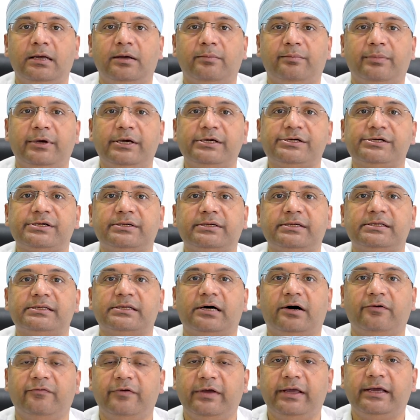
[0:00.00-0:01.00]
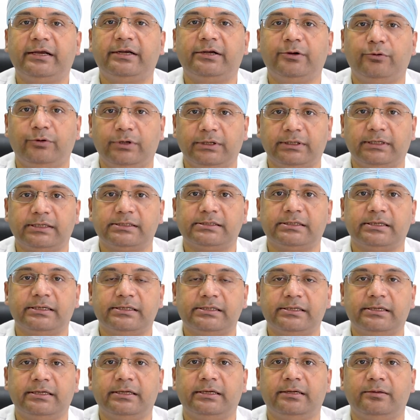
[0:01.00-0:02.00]
Patient is awake during the
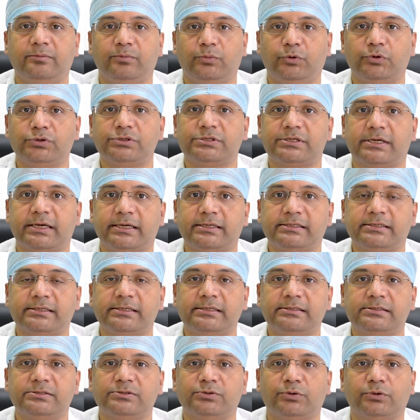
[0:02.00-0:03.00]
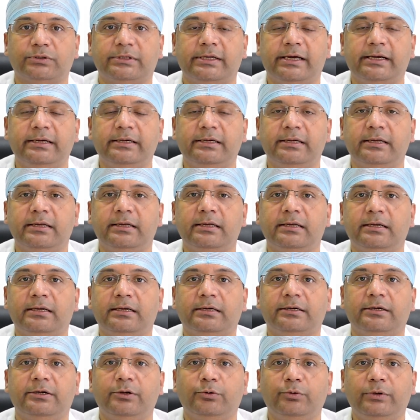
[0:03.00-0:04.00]
surgery in most cases, so that
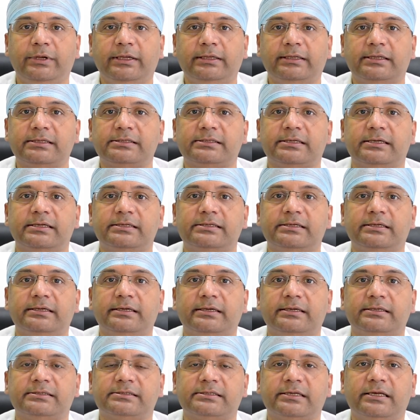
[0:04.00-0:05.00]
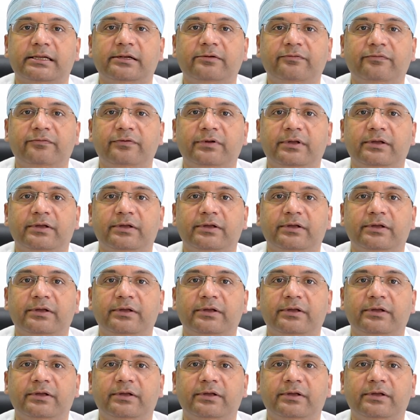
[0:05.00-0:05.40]
during the surgery itself,